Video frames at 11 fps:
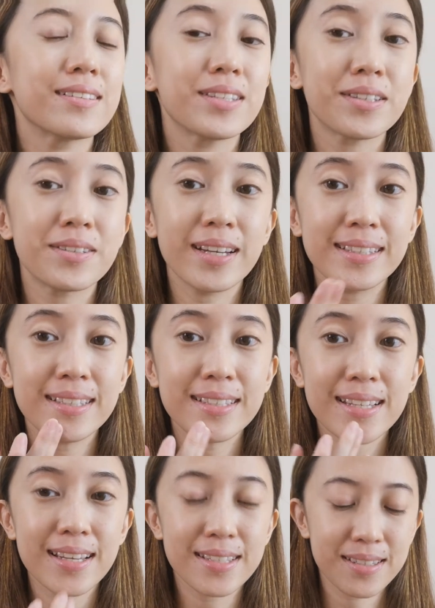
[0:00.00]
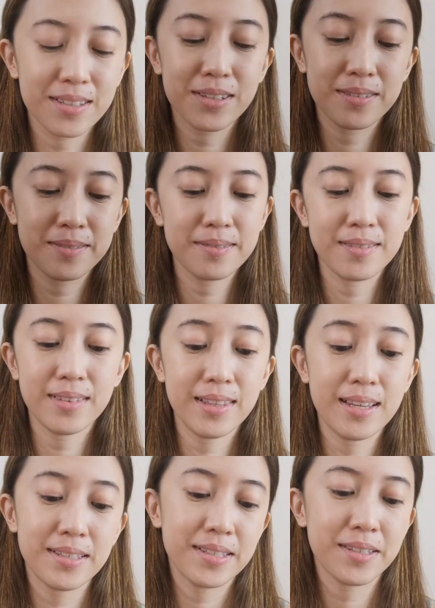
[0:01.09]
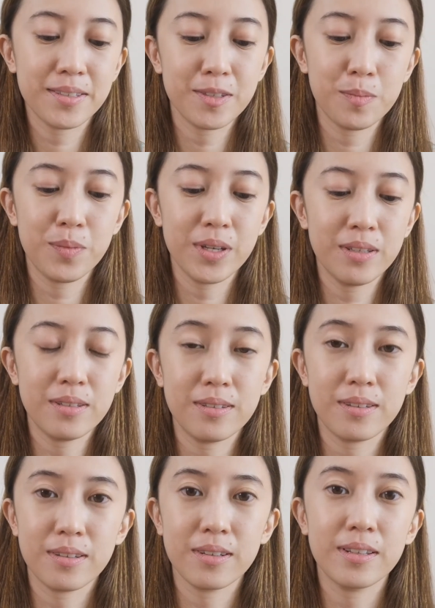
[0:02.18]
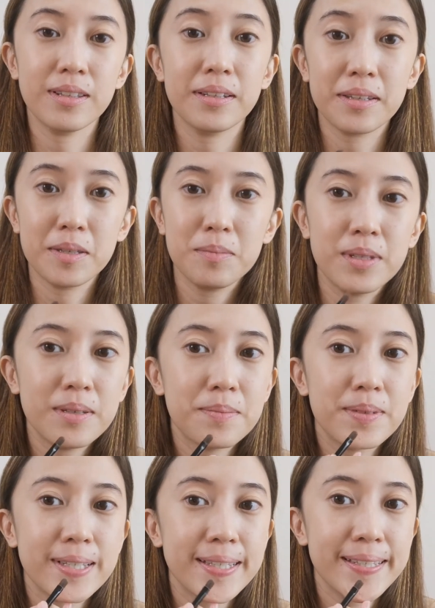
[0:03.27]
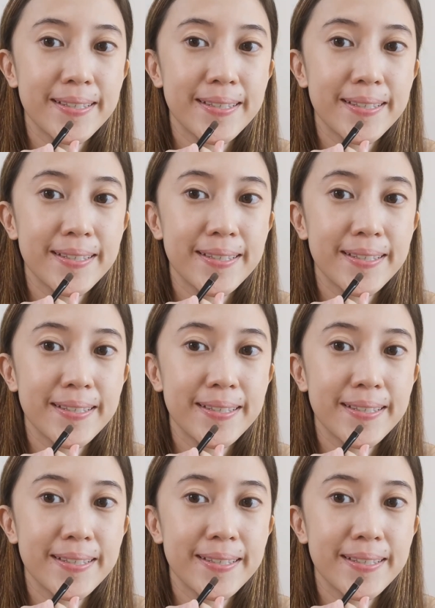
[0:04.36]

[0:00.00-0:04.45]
the redness has lessened a bit, lucky me, but